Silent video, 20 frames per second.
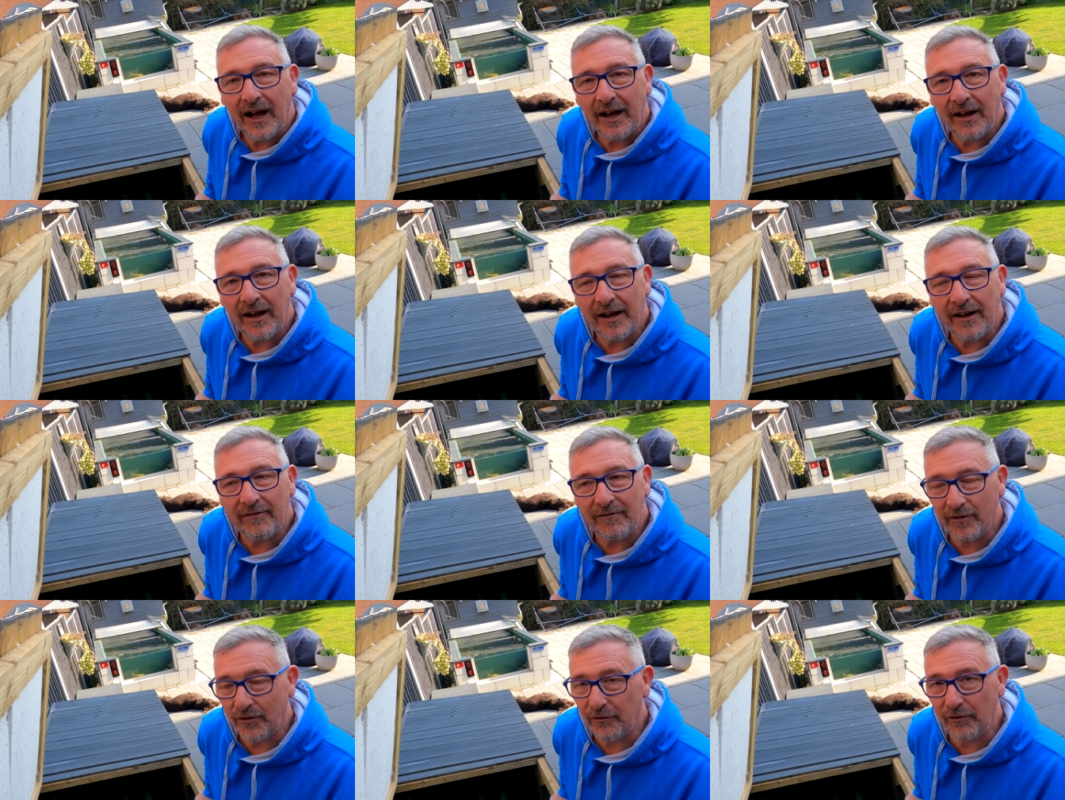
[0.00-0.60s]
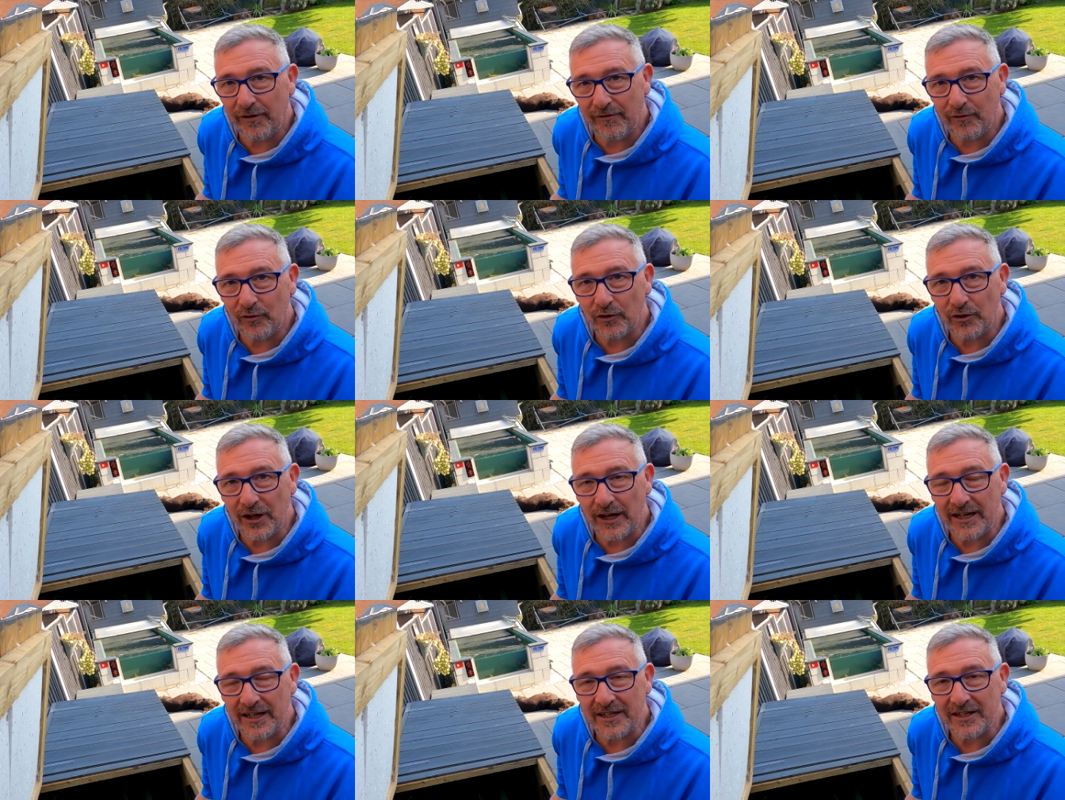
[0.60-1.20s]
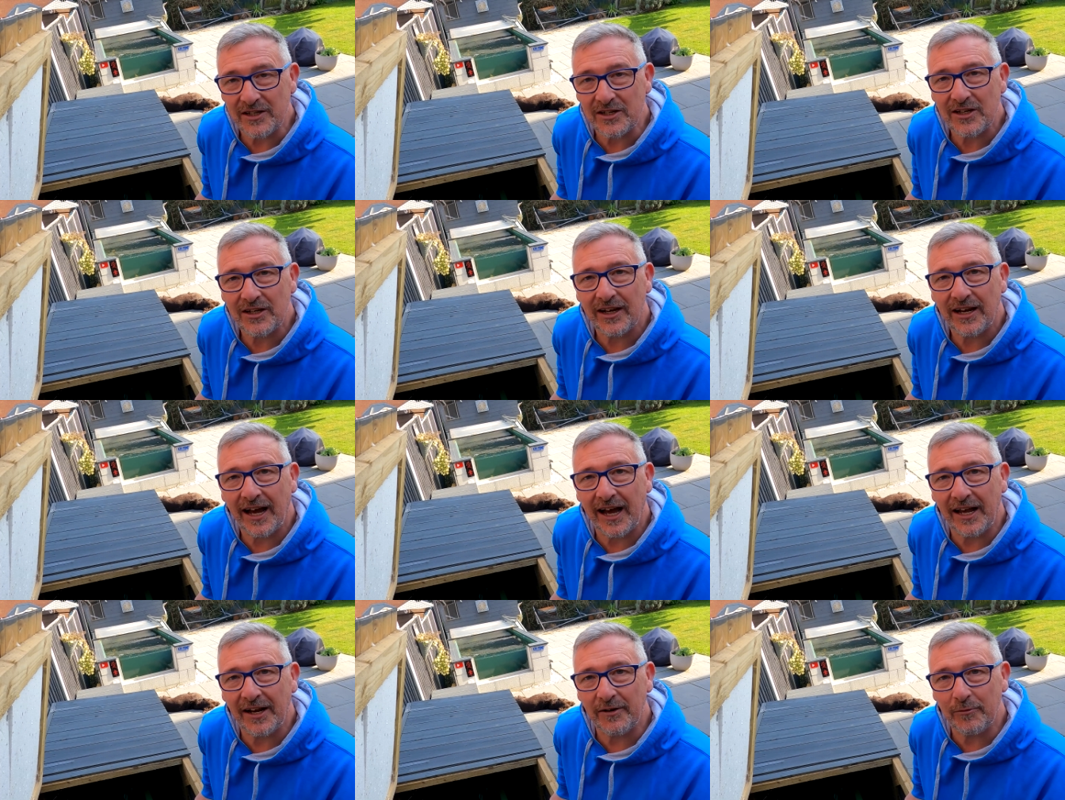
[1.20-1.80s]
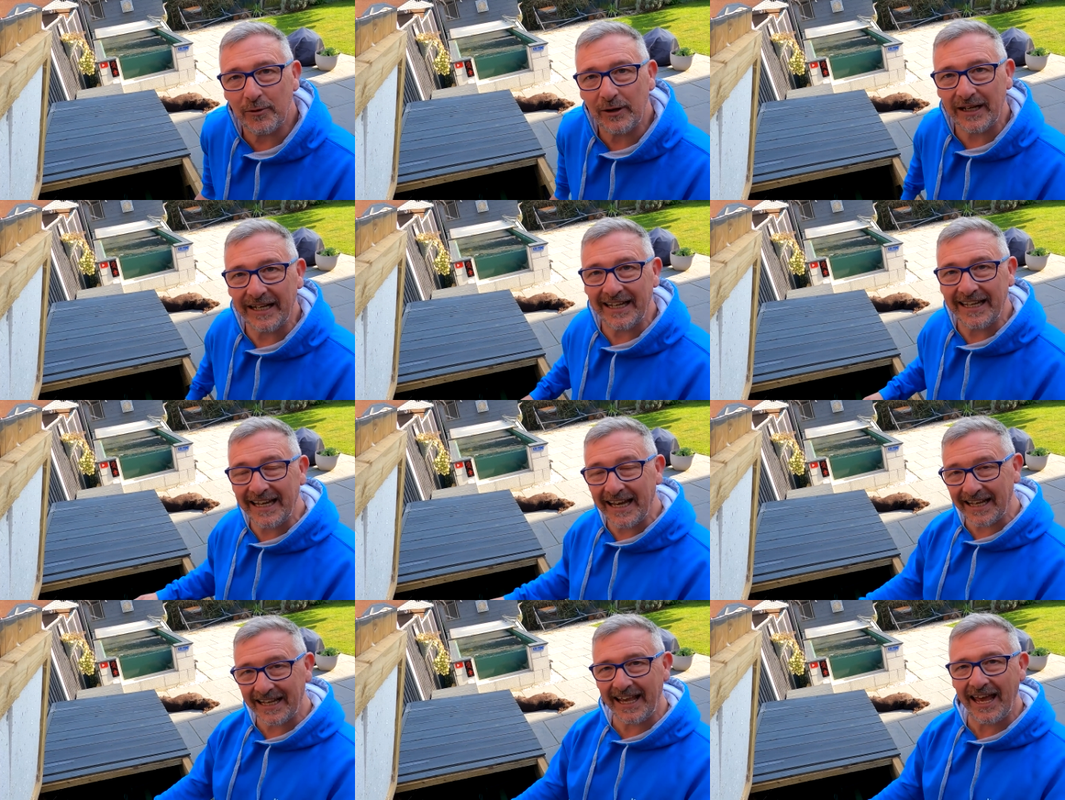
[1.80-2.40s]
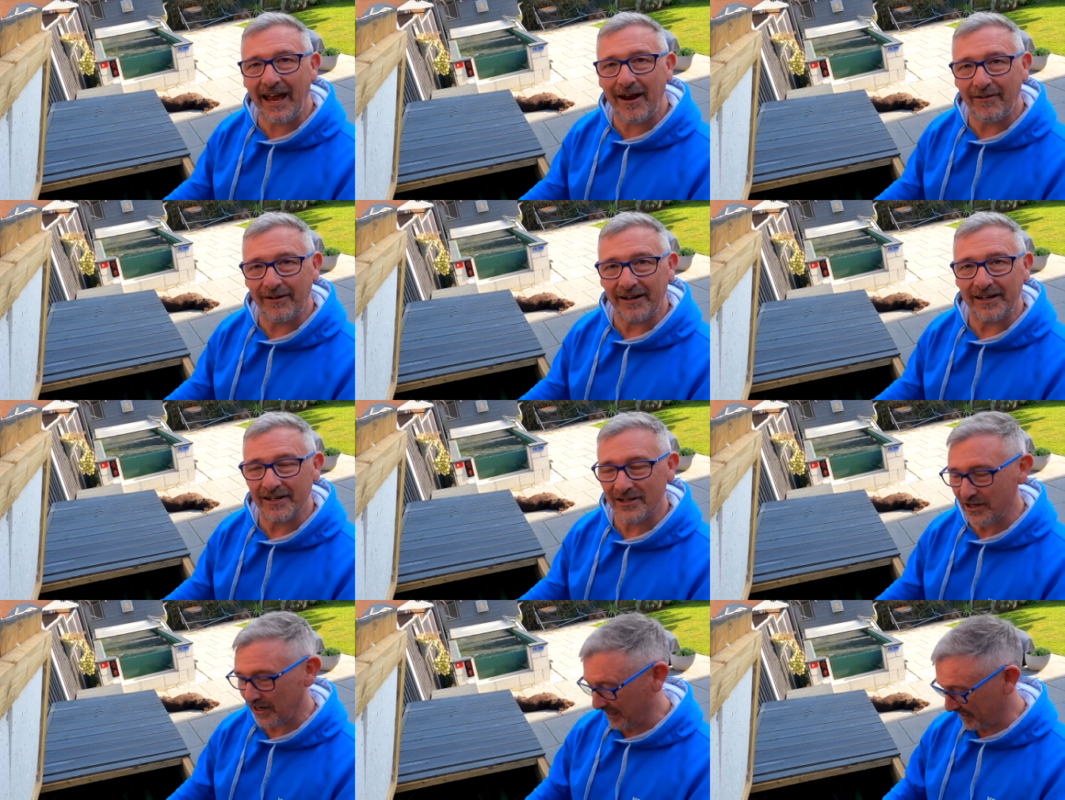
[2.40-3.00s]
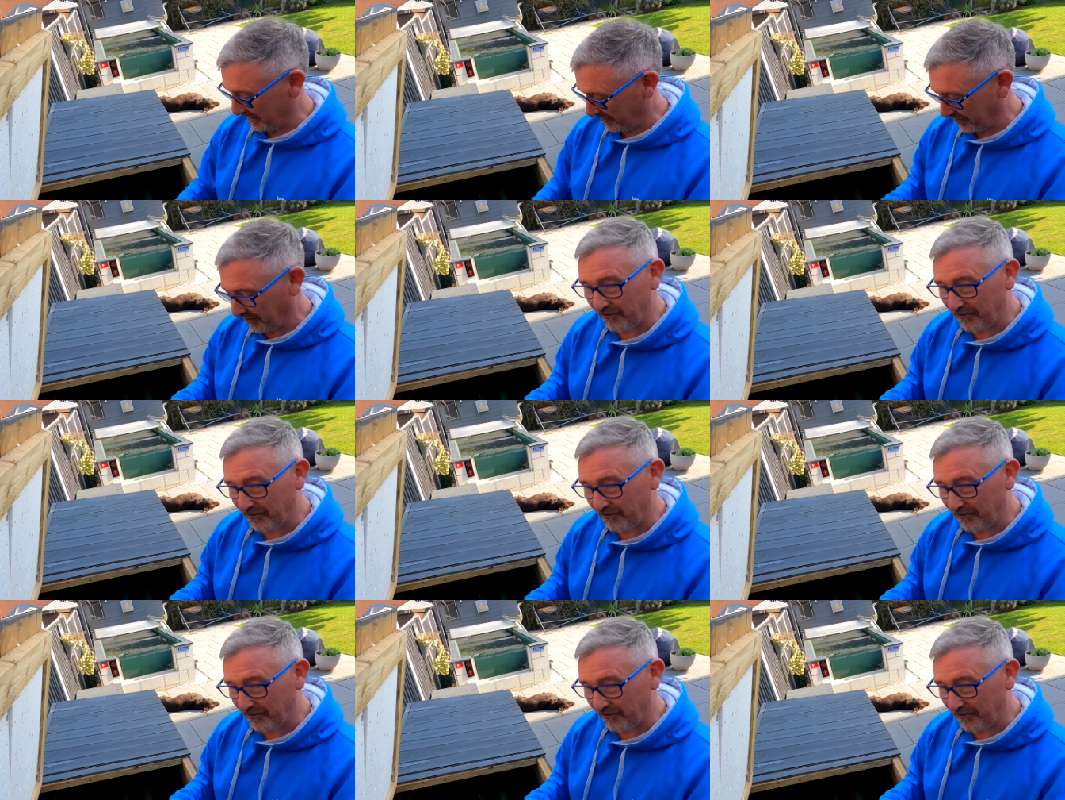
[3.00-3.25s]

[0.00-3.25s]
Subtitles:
for 3 or 4 days, and we're going to kick the air in a second.